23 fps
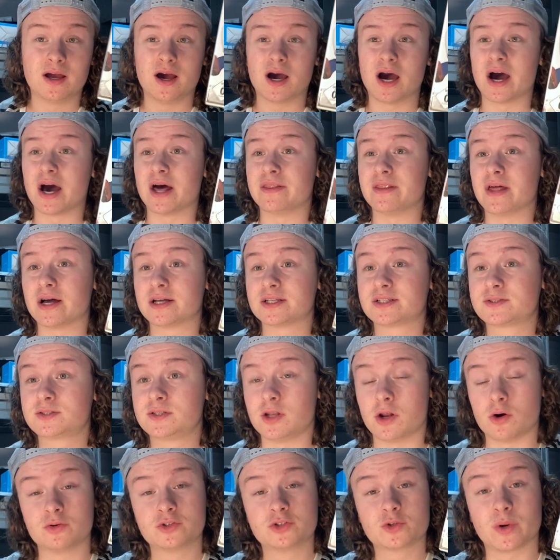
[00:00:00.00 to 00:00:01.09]
And that's, you
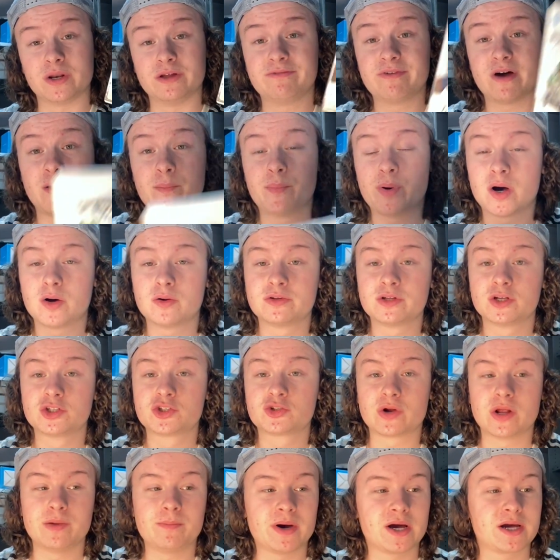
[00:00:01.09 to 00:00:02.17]
know, twenty-five pounds
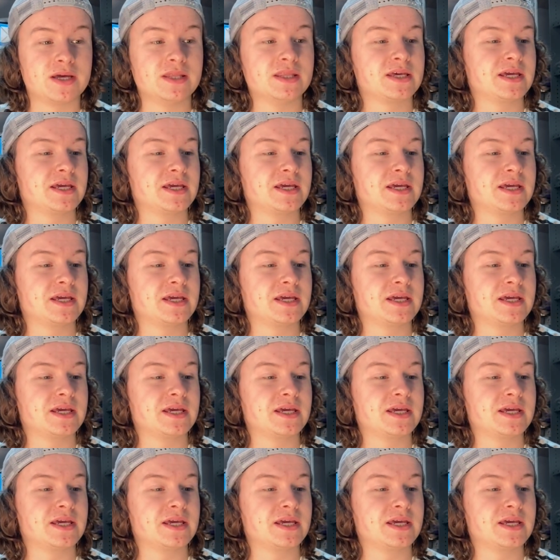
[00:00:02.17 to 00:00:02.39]
straight back in the